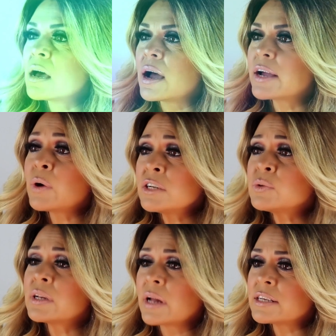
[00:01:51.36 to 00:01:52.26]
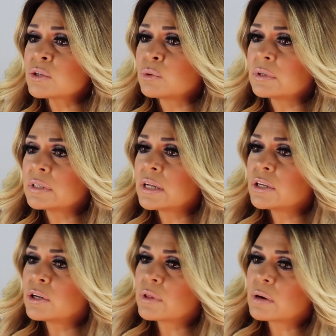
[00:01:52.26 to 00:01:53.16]
I graduated high school, and
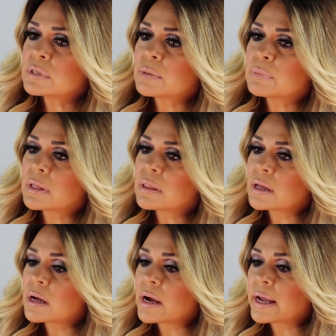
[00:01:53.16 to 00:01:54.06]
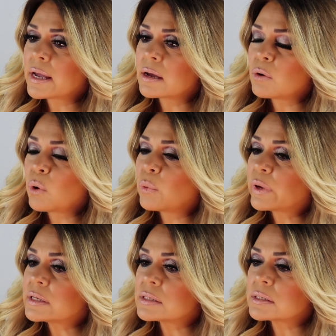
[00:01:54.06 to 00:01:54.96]
that was something that I
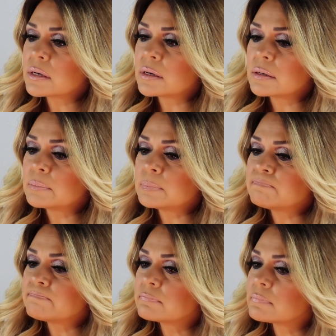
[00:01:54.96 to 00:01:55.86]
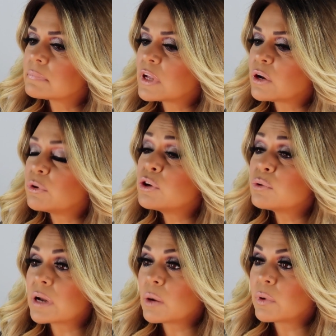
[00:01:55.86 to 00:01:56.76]
always,
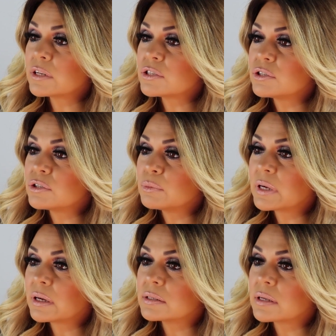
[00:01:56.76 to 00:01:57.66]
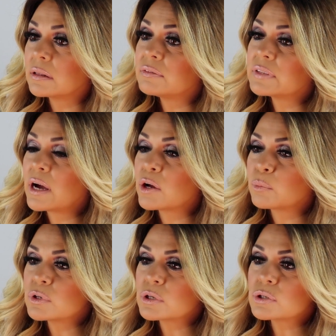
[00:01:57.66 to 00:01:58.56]
knew that I wanted to do because I loved Tejano
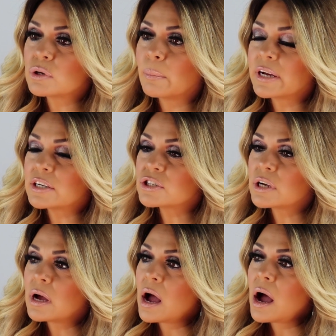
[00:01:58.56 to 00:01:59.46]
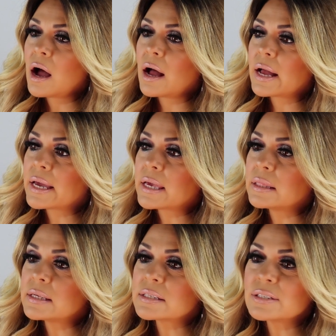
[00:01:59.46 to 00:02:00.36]
music so much. I
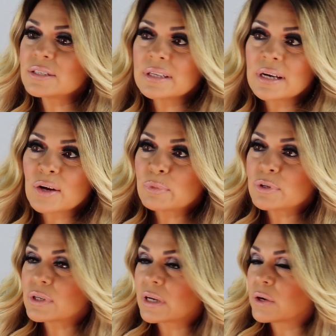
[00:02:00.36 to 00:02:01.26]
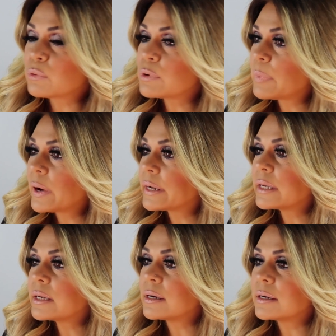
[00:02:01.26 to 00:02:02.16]
listened to Tejano music. I grew up on
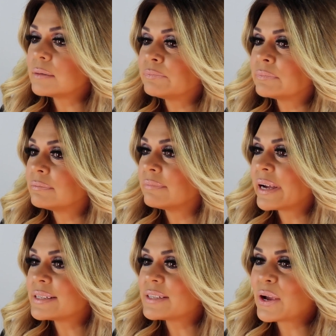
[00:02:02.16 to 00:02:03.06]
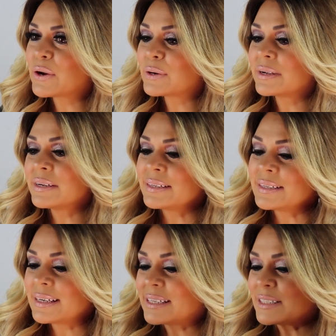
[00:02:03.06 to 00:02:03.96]
it. My entire
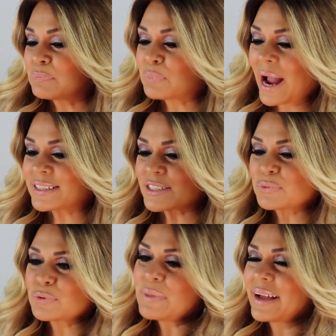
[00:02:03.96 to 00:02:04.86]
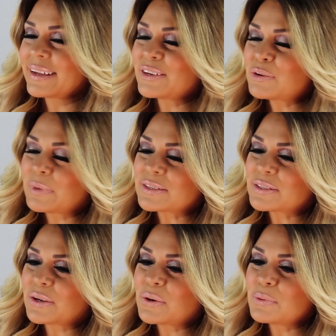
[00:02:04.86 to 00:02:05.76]
practice back in New
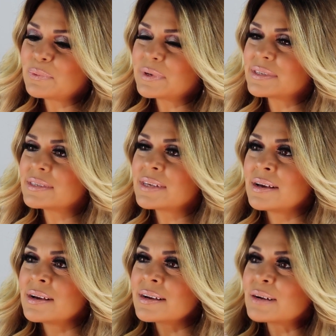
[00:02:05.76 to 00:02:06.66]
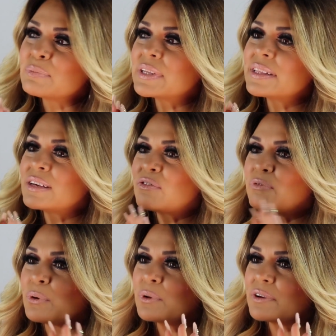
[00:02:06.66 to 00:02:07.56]
Mexico was completely
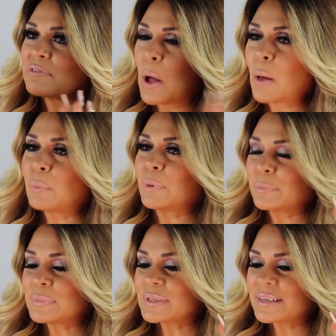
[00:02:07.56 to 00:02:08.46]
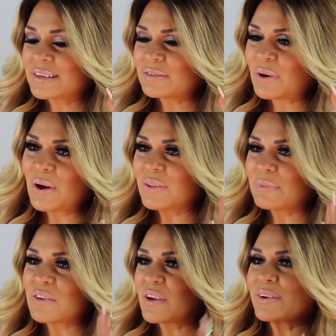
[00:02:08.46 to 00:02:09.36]
full of albums of all of
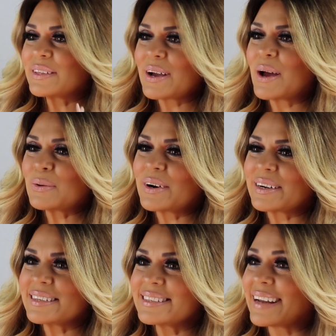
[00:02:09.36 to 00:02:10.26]
my favorite Tejano artists.